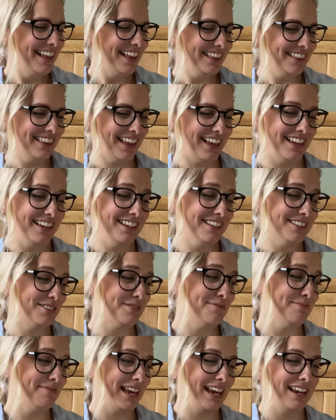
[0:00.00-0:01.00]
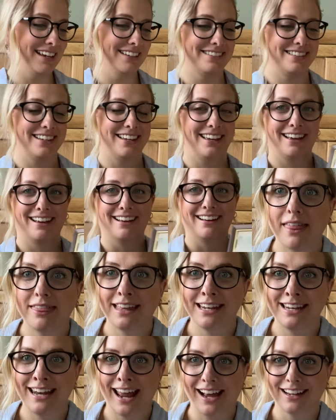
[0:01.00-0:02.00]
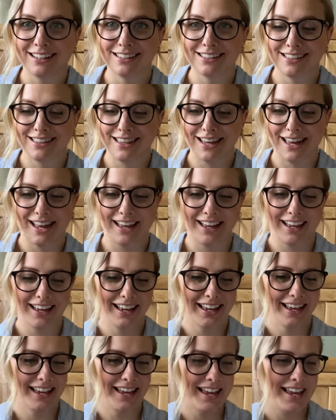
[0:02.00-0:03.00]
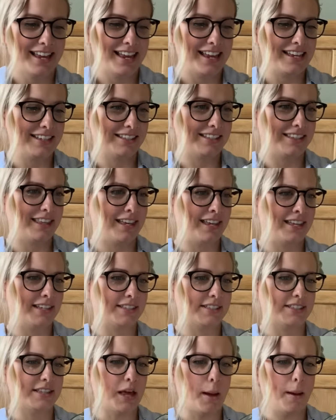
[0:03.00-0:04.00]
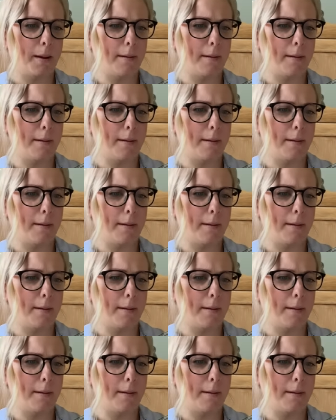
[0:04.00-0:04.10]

That is amazing. The next thing is this